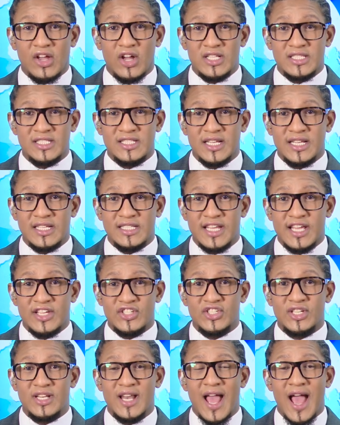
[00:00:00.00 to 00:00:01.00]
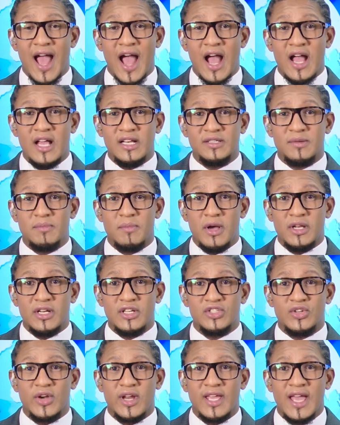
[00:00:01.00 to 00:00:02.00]
consolidation, and
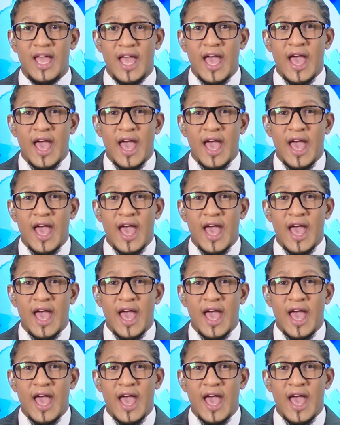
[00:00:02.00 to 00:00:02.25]
monitoring,